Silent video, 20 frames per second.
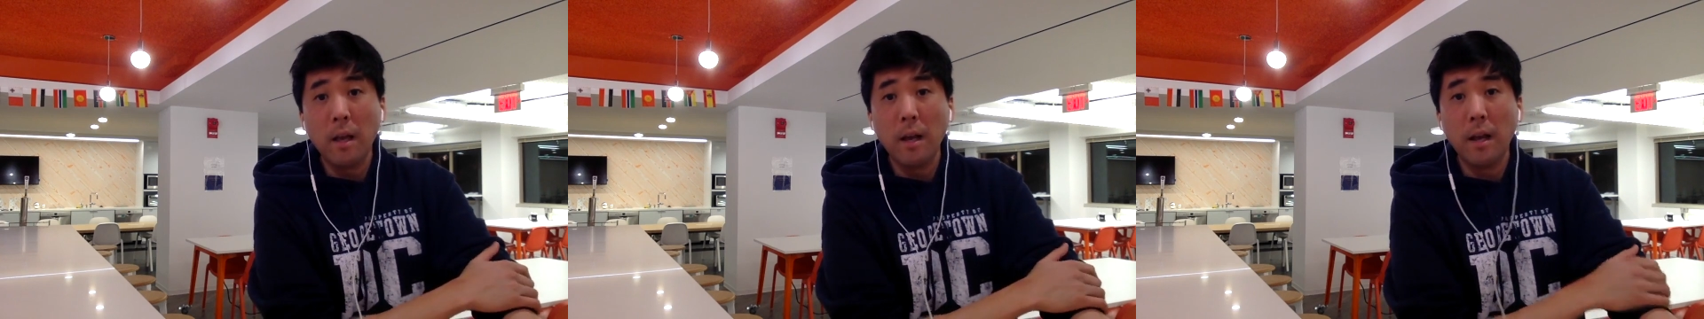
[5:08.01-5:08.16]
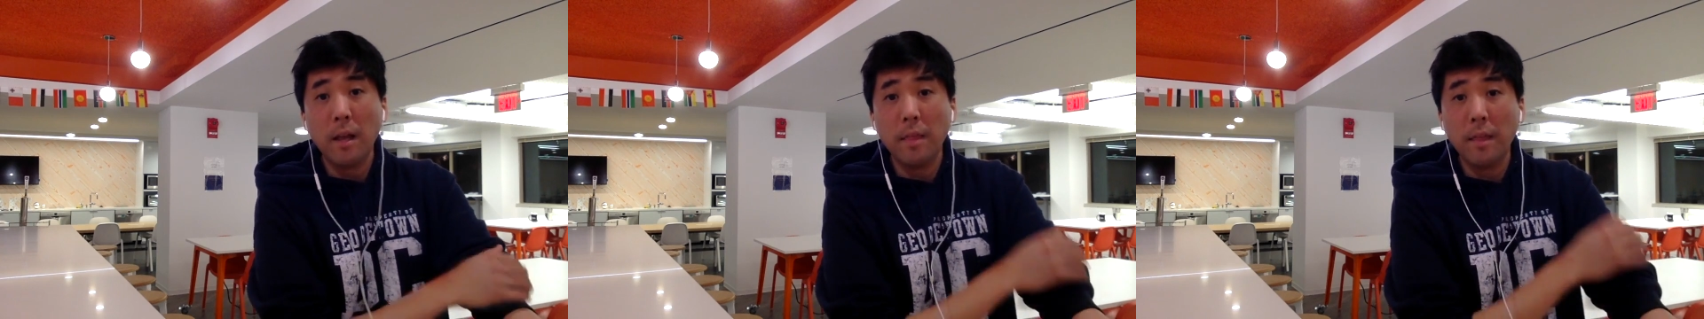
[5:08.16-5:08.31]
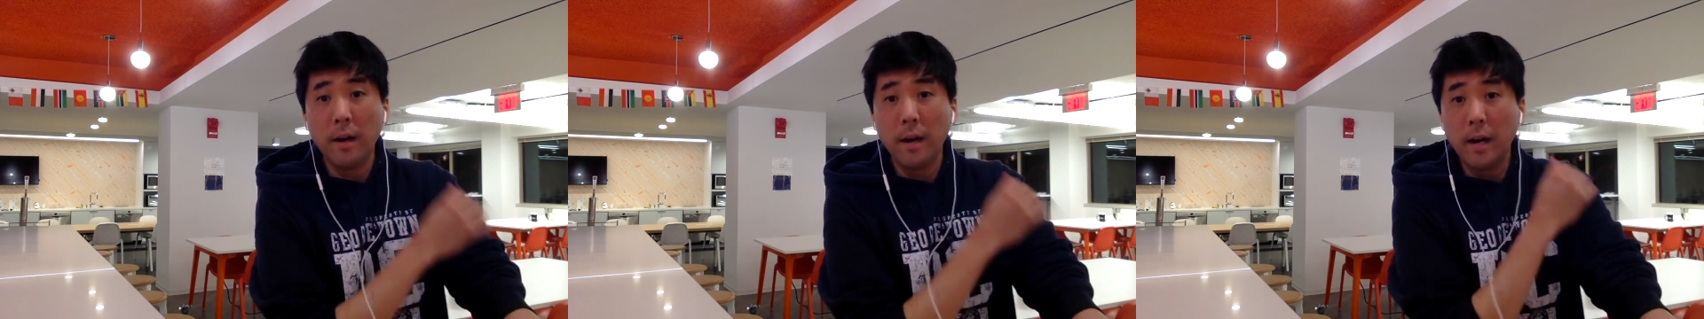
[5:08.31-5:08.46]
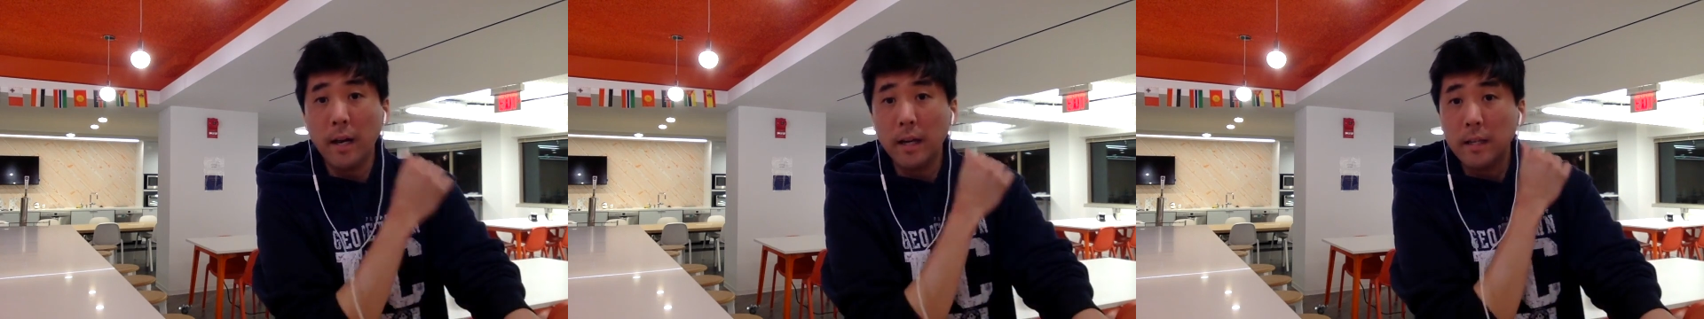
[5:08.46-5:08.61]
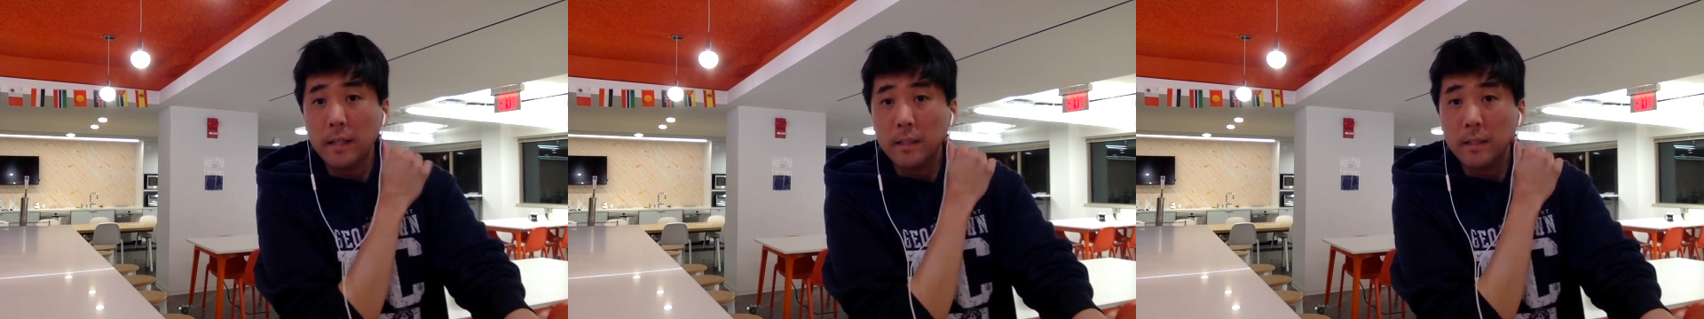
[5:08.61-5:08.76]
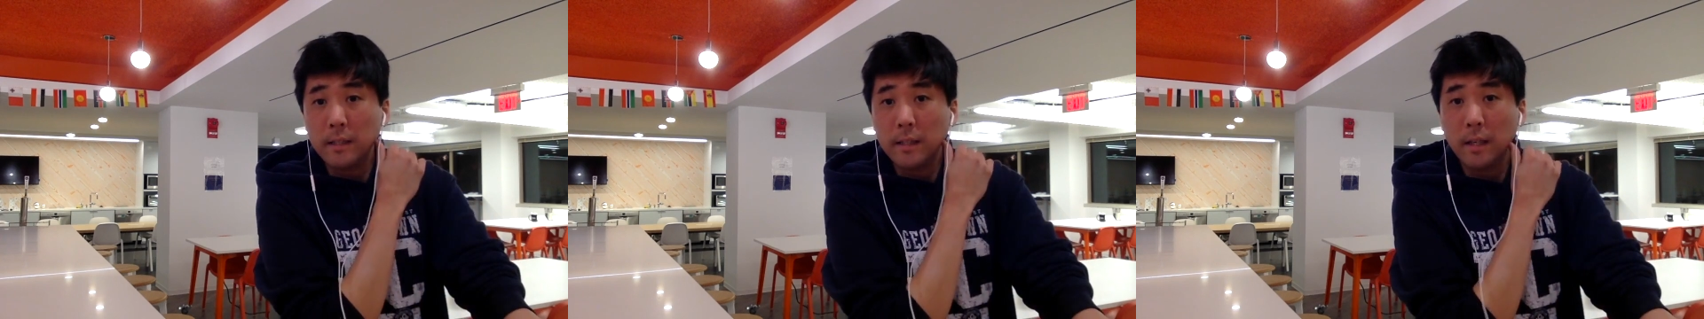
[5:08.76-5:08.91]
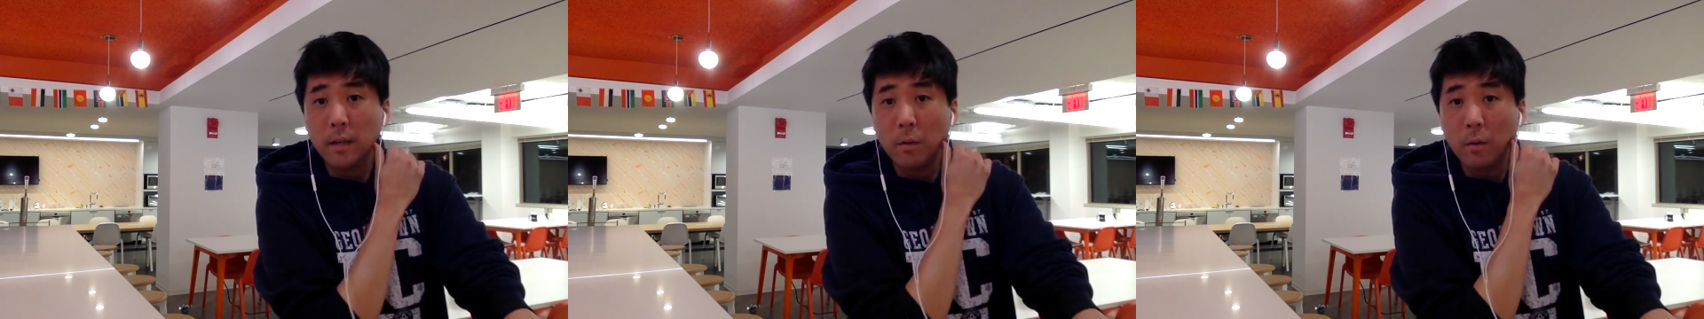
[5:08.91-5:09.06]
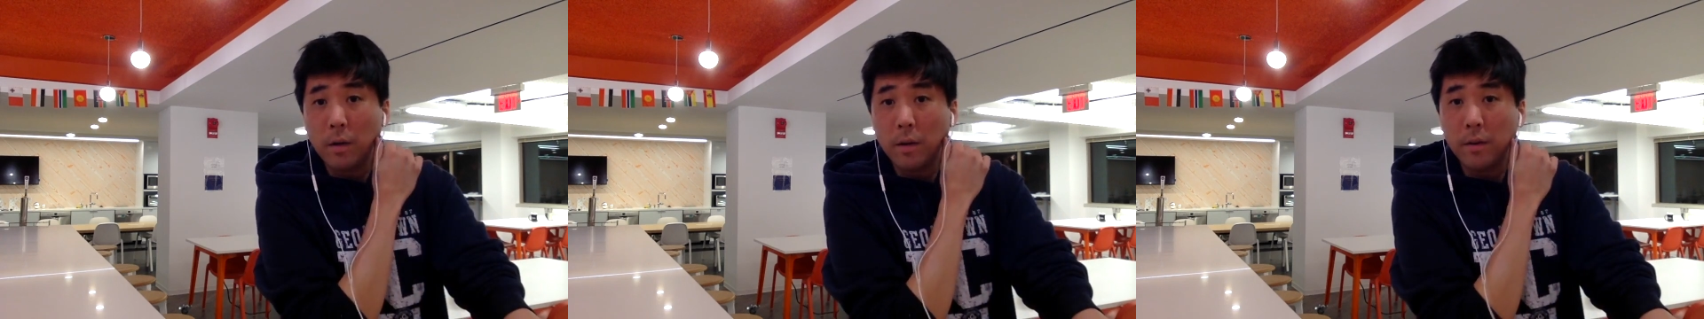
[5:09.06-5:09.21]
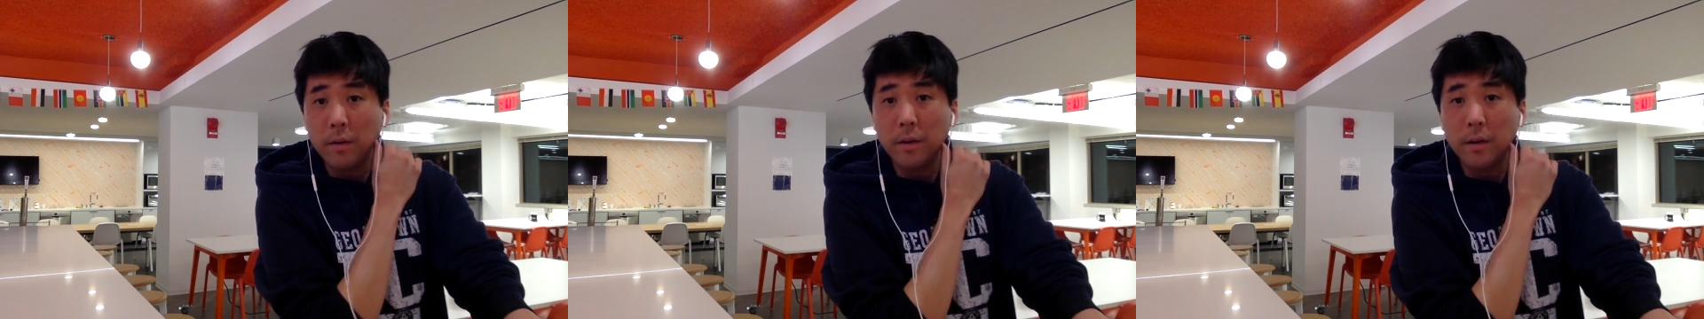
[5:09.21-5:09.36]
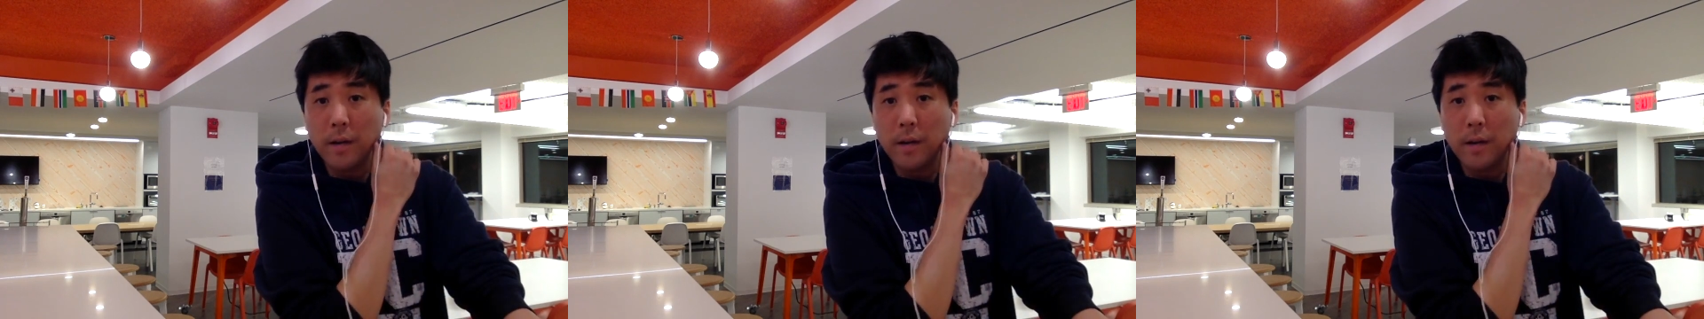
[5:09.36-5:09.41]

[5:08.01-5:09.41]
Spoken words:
and then I can tell whether or